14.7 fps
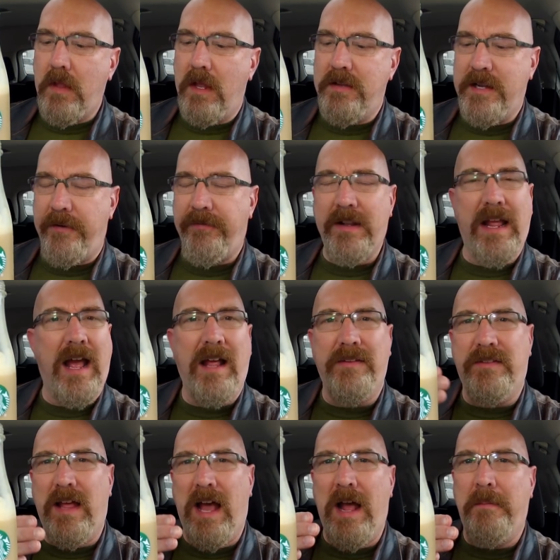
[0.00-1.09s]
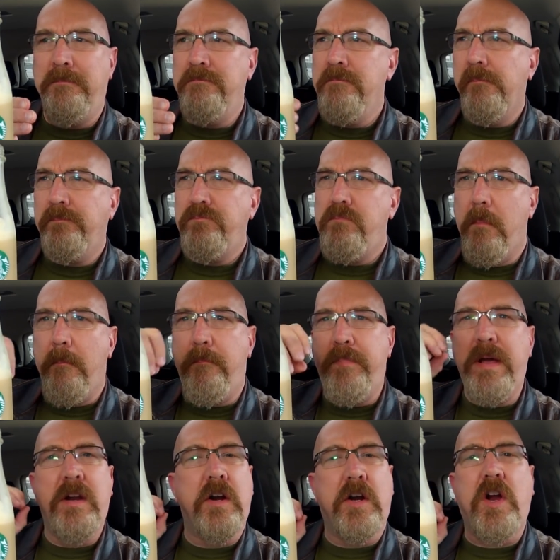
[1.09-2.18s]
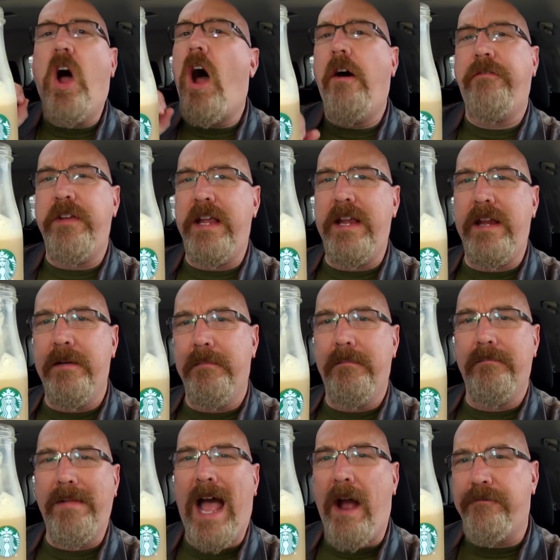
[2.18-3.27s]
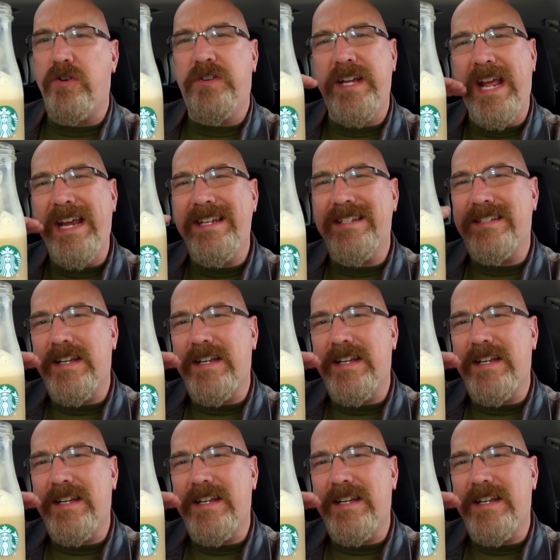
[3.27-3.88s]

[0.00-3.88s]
it definitely has that bitter coffee aftertaste.